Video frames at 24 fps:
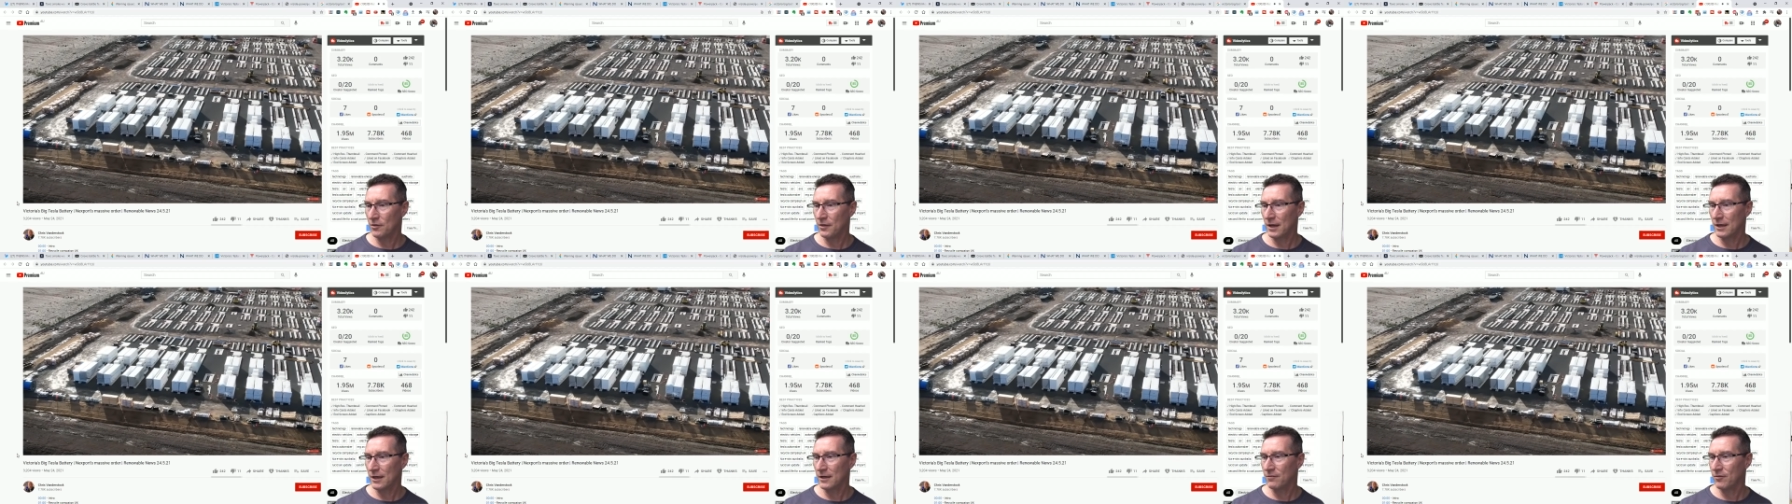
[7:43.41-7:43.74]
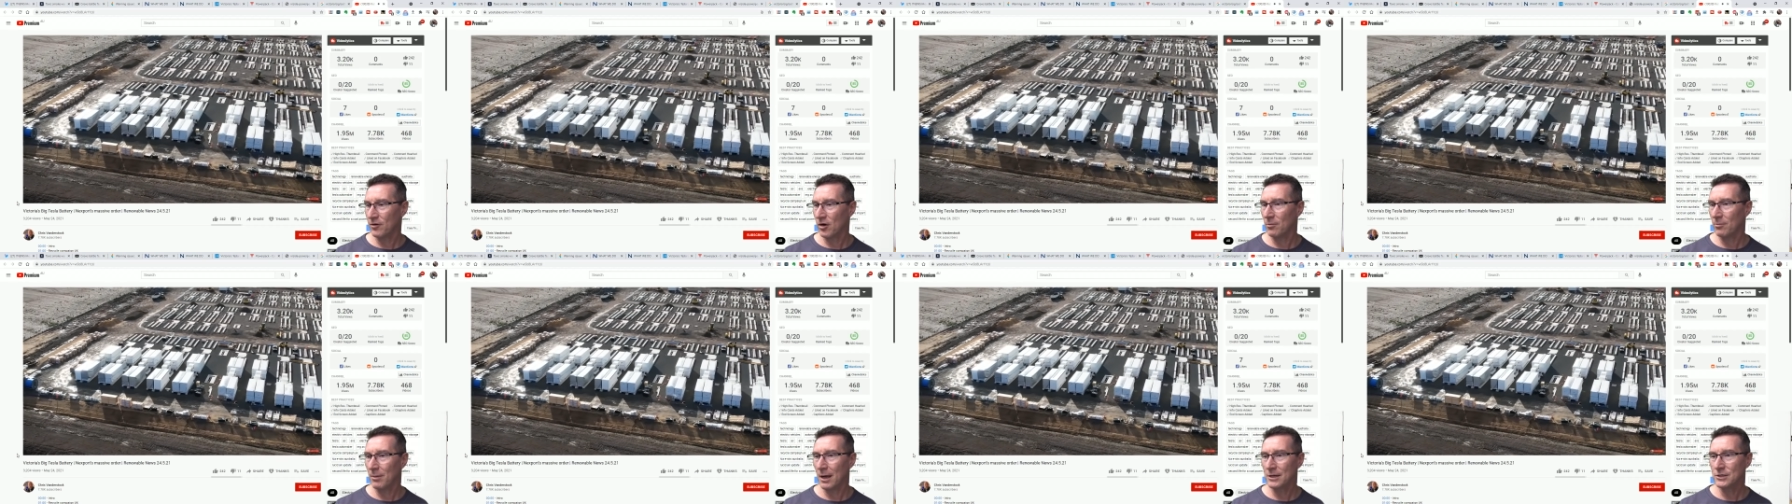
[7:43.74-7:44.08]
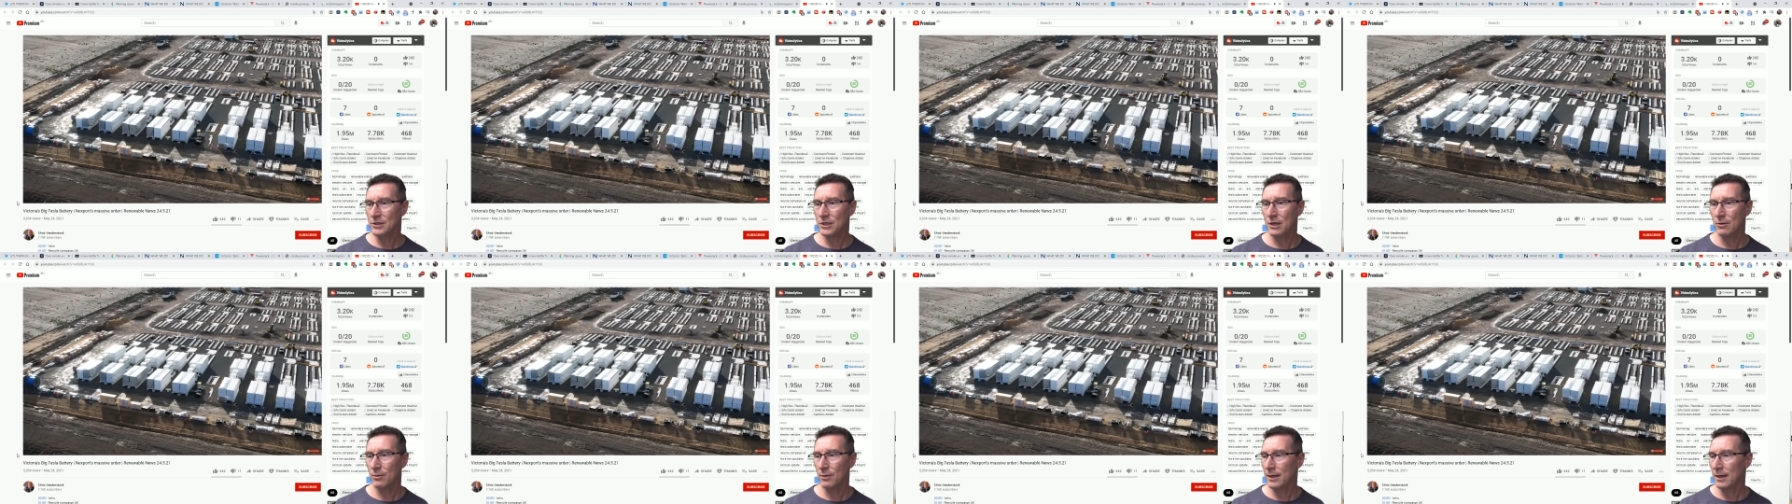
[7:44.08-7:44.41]
thank you very
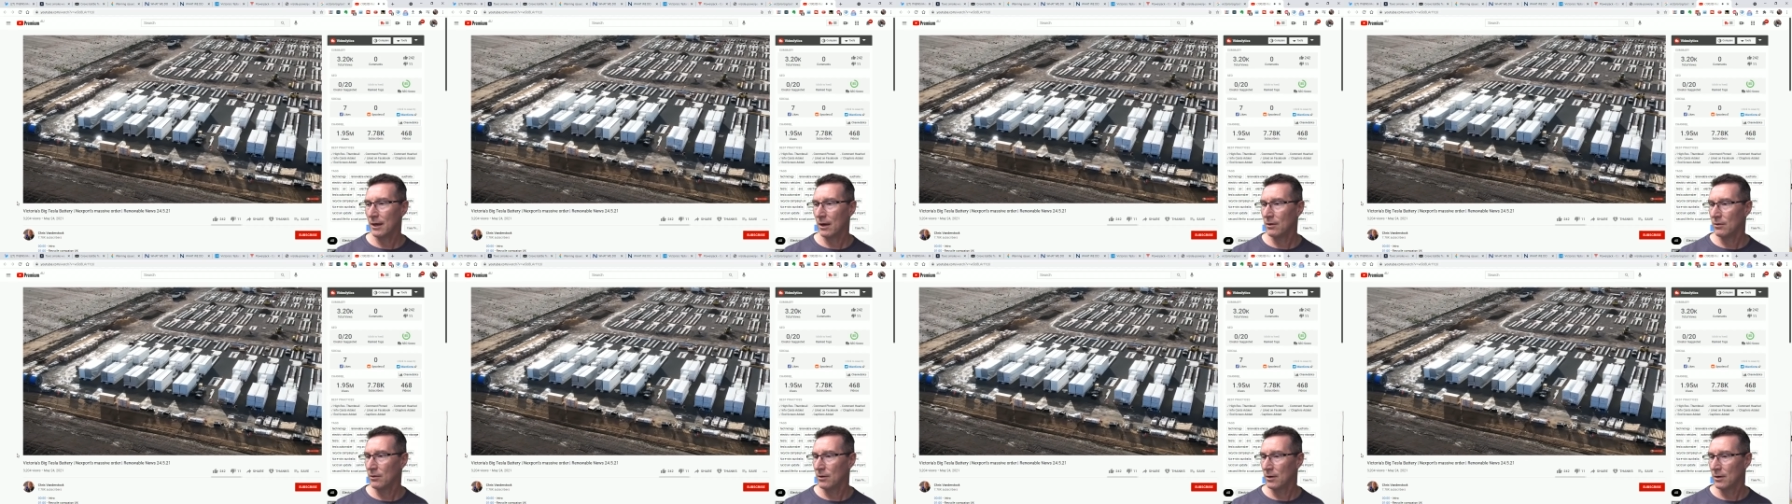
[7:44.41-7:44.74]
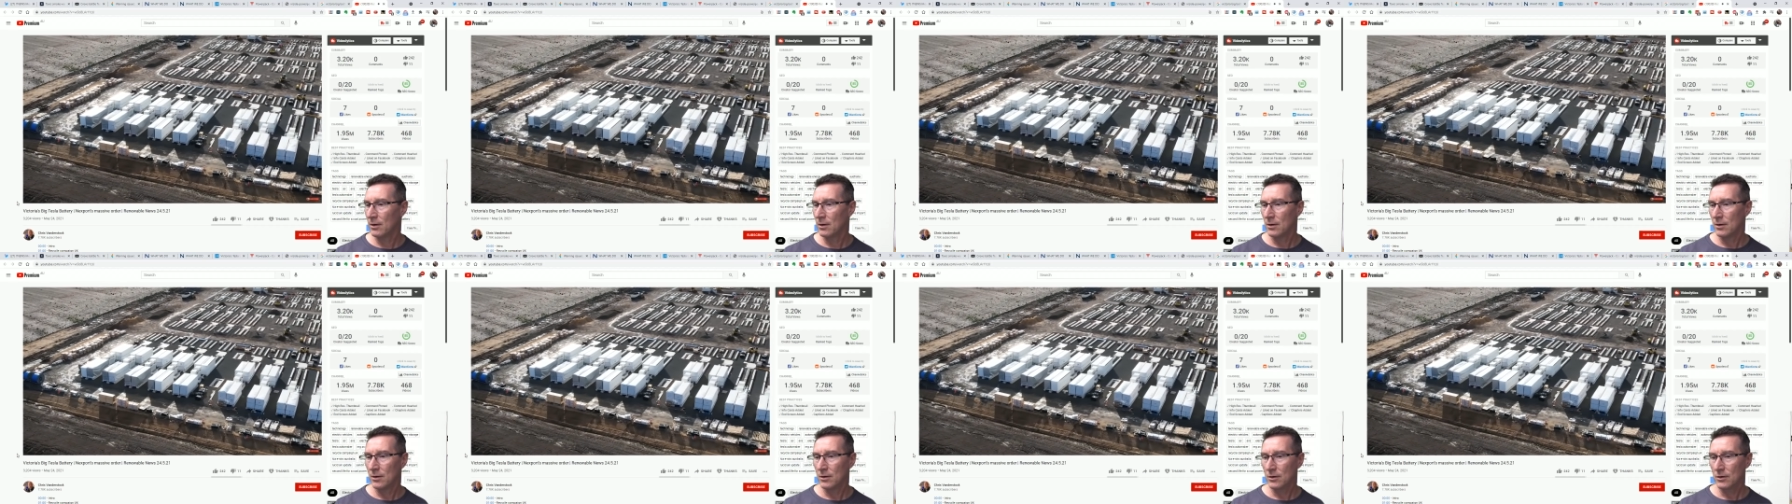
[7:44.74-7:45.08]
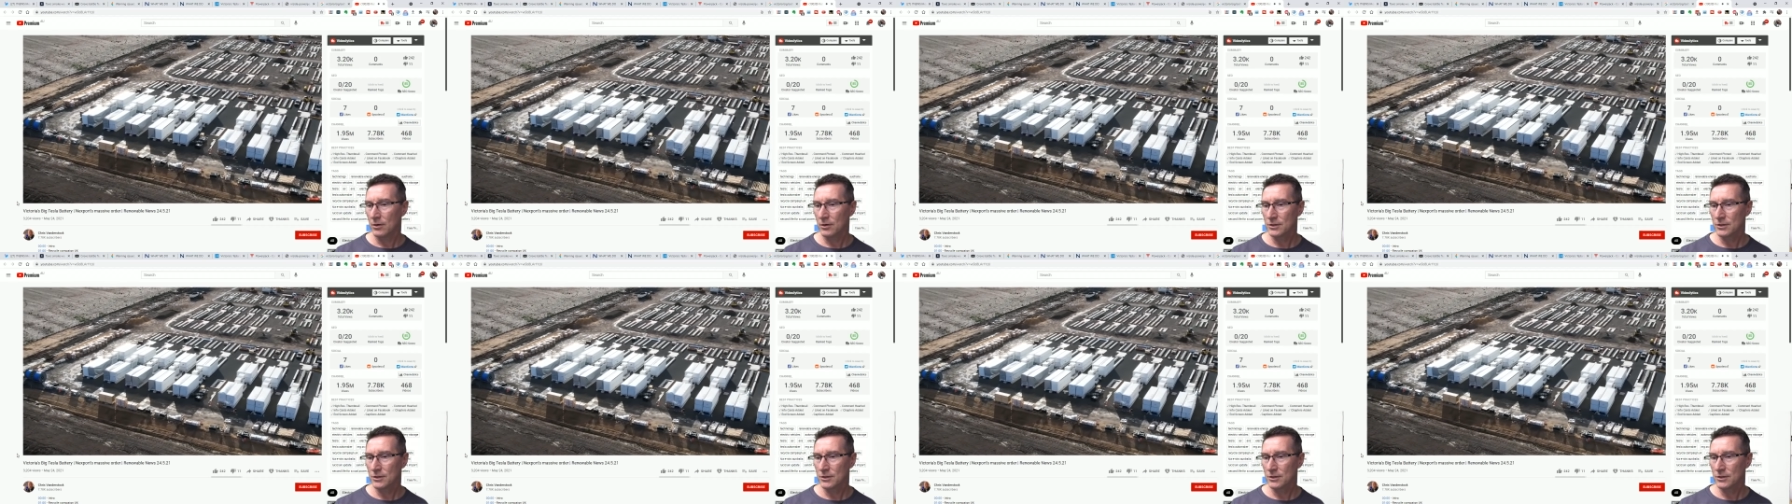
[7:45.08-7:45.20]
much. Here we go.